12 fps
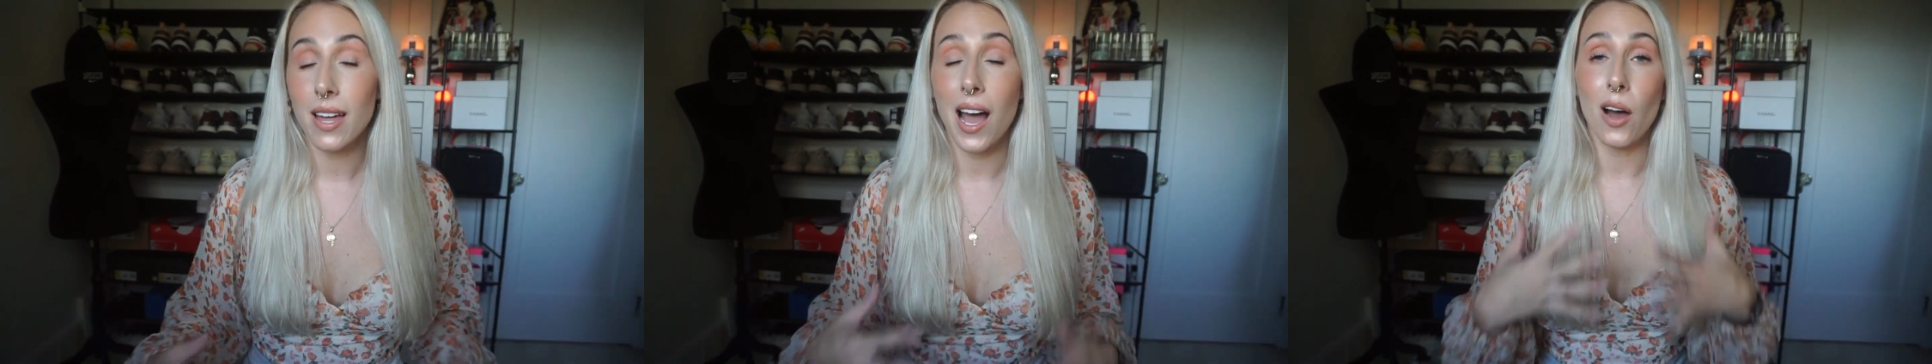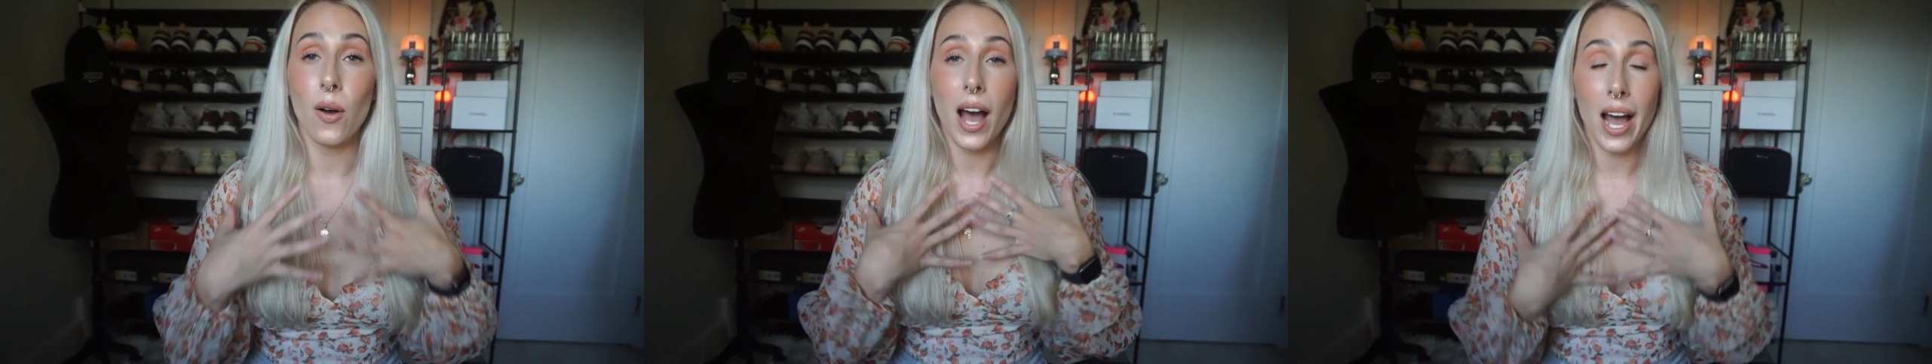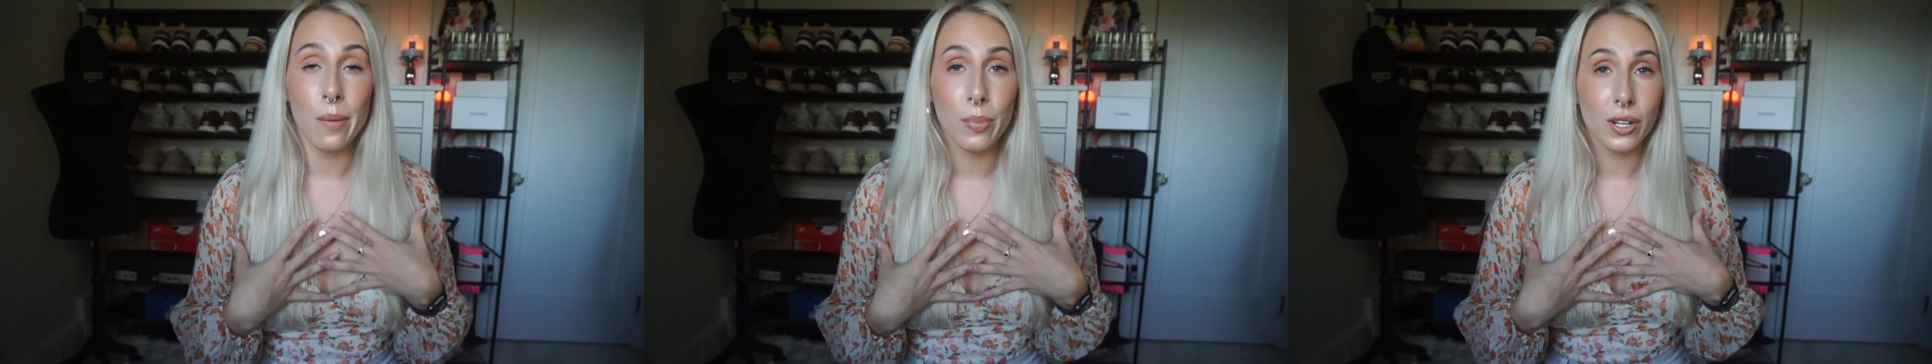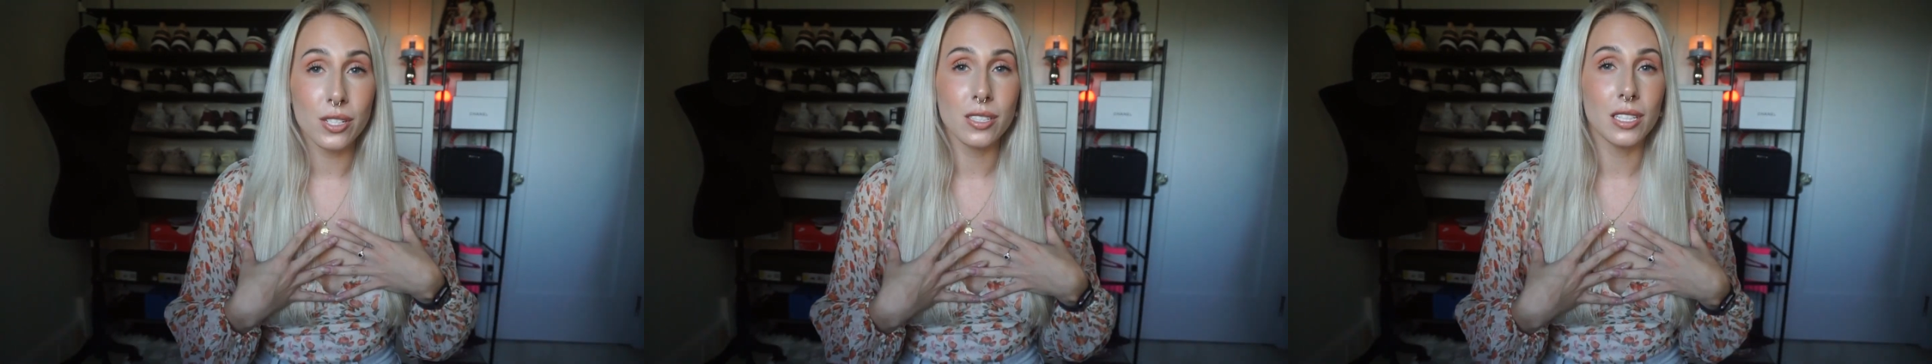how I
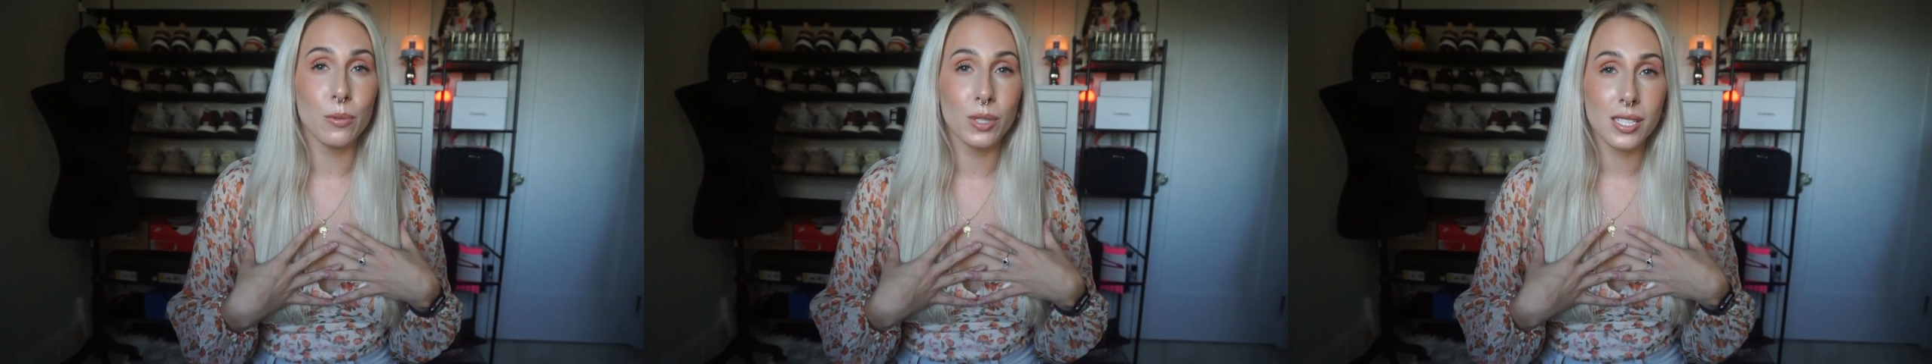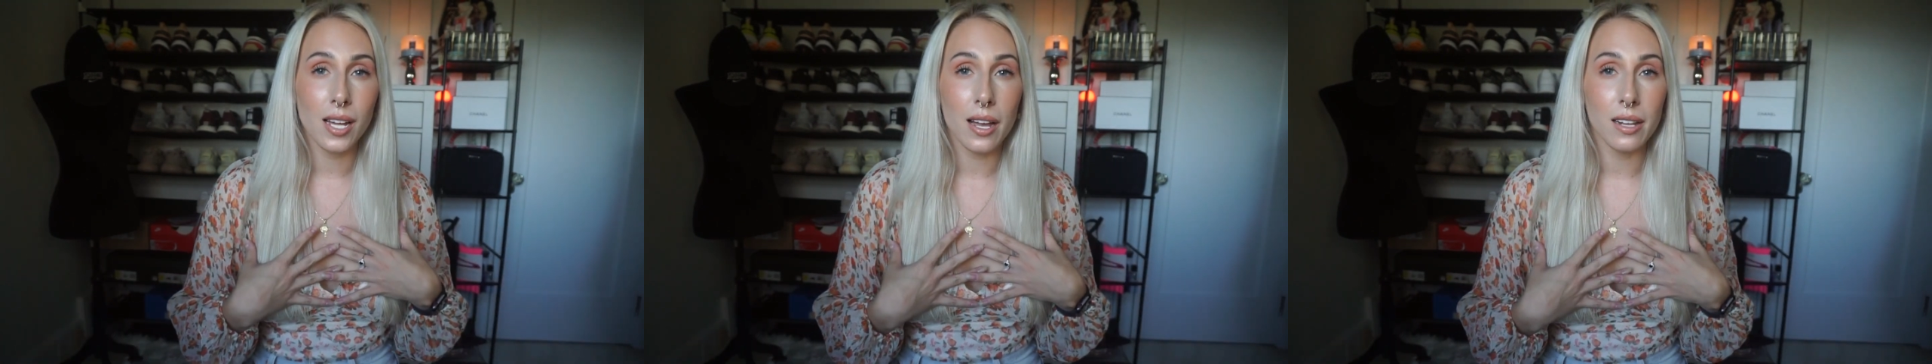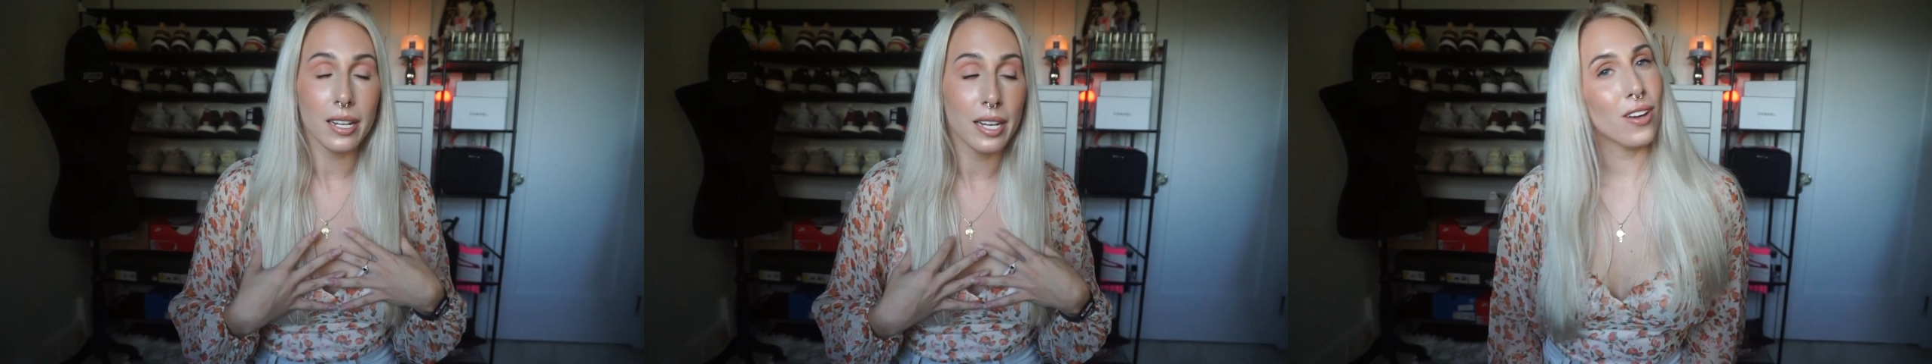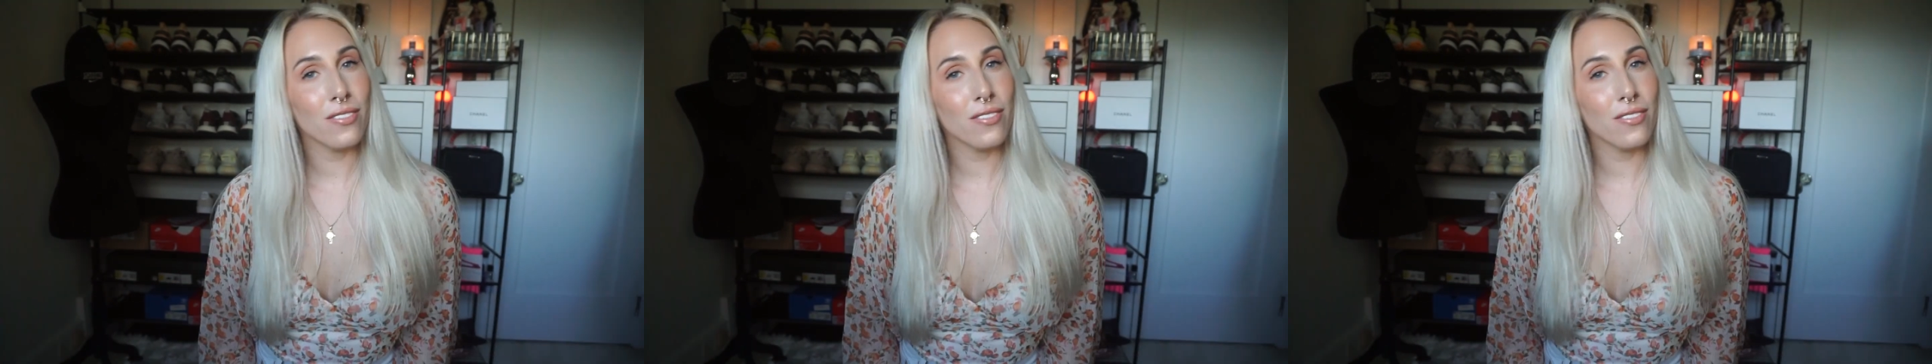personally would style it.